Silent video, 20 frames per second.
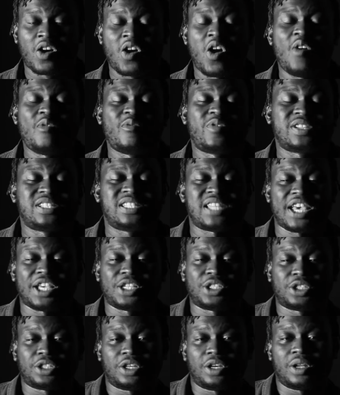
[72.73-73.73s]

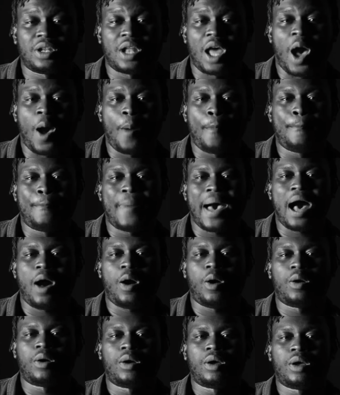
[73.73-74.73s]
Conversation
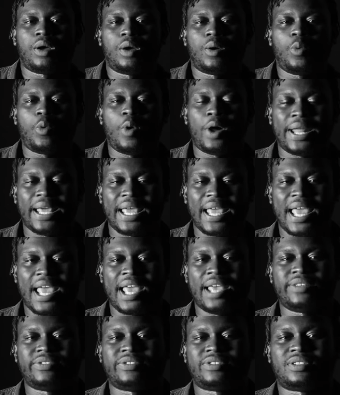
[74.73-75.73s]
about what it
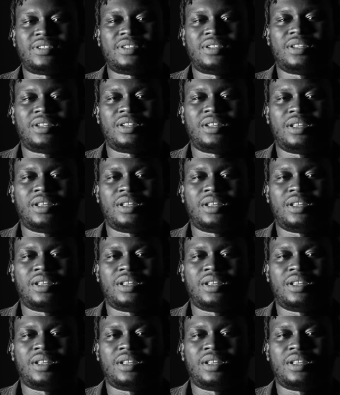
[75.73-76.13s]
is,